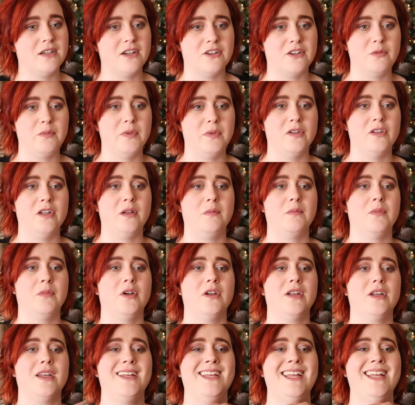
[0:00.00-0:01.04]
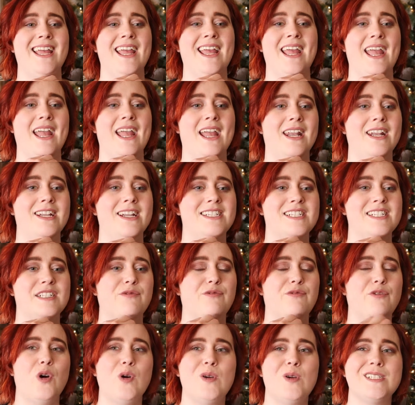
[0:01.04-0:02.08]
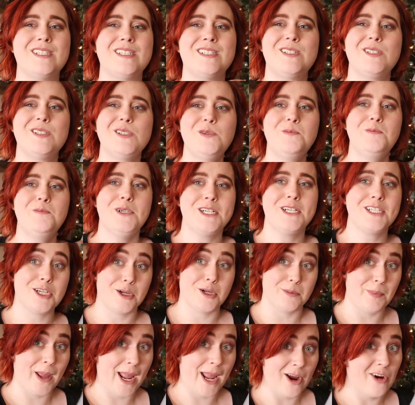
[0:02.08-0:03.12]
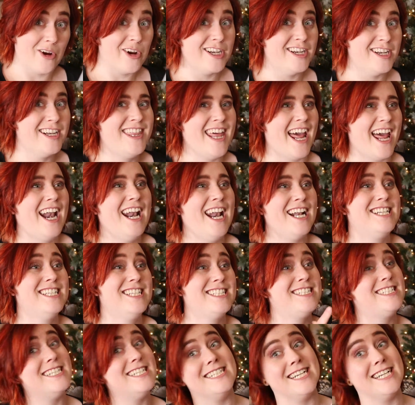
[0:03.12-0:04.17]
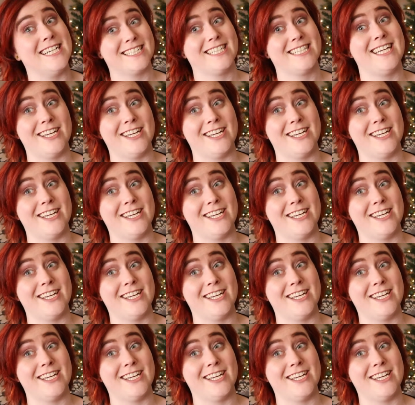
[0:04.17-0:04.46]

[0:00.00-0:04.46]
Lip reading: another building book, and it just focused so much on Perrin that I just did not